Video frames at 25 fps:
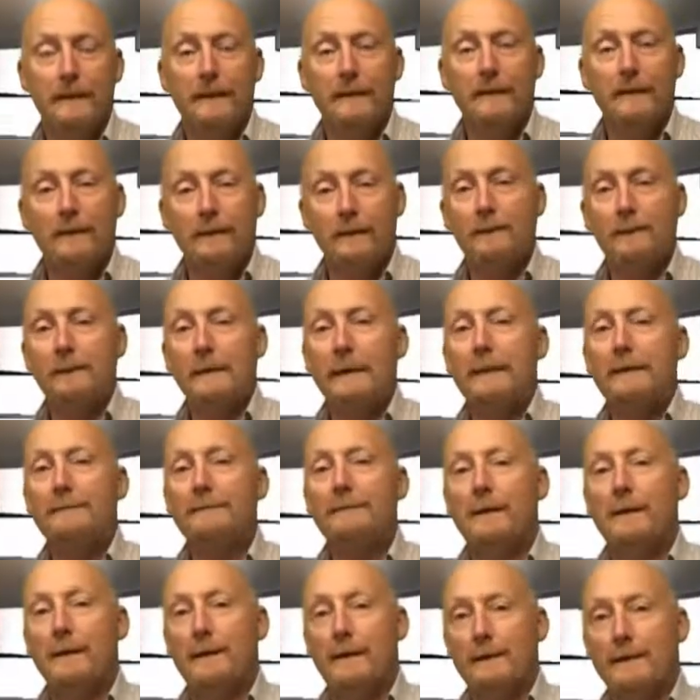Normally,
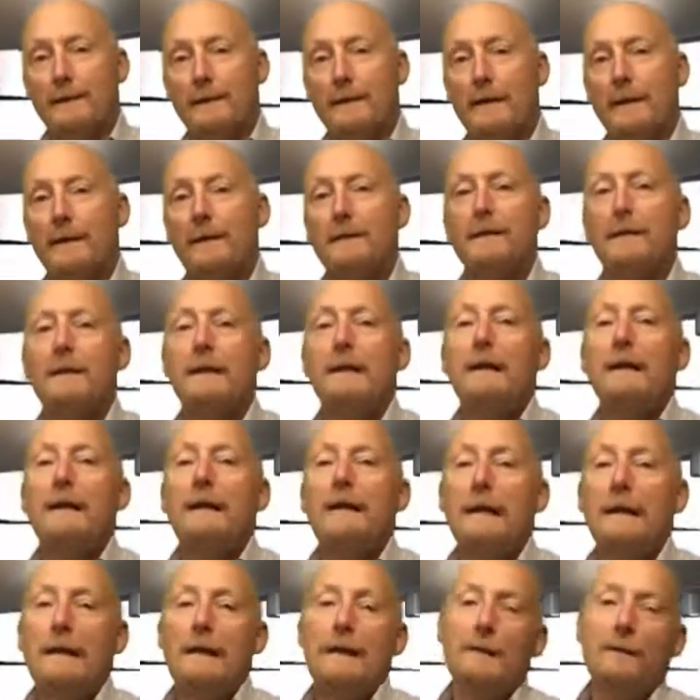after that,
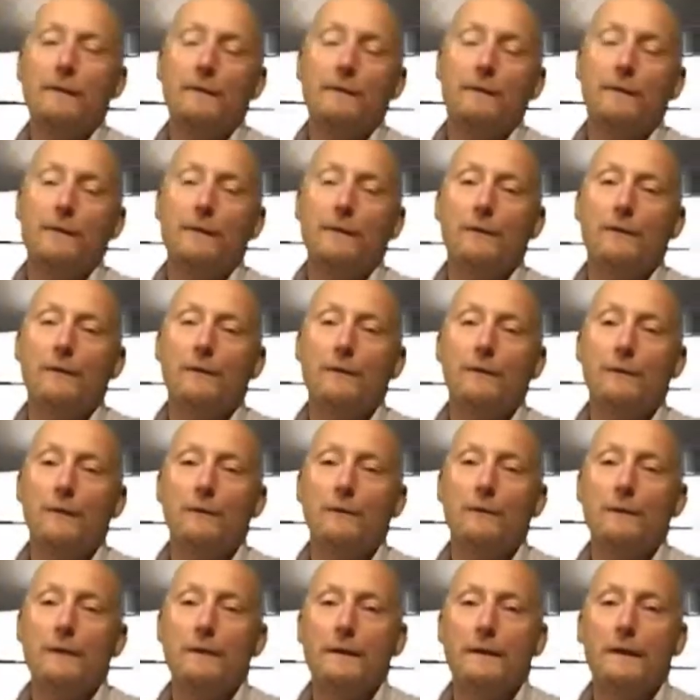each of the
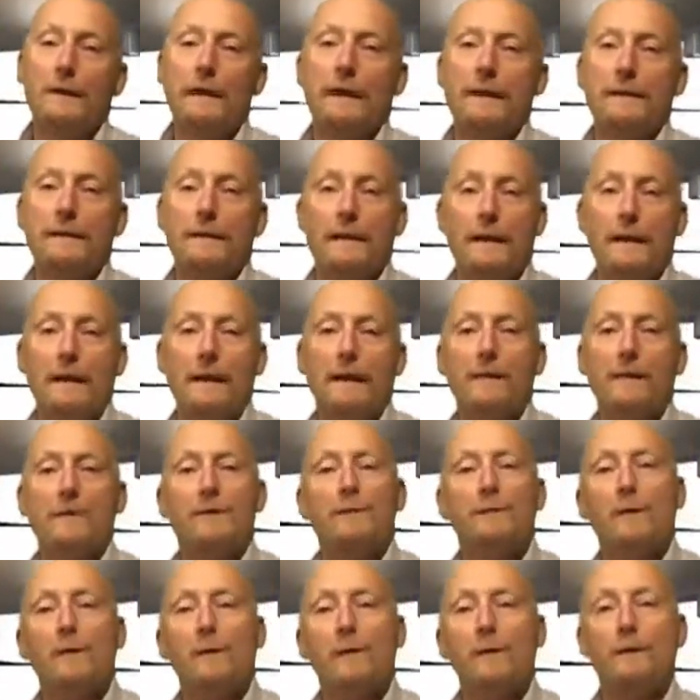controlled diets allows
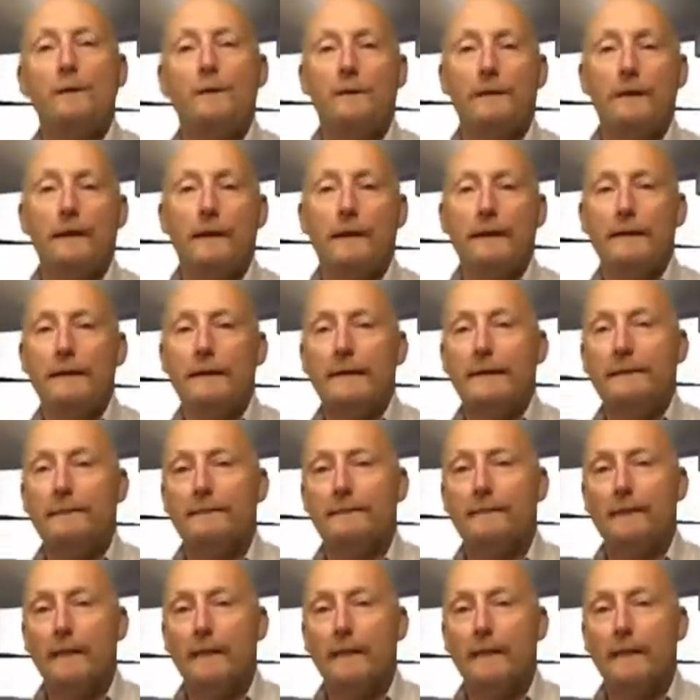more variety,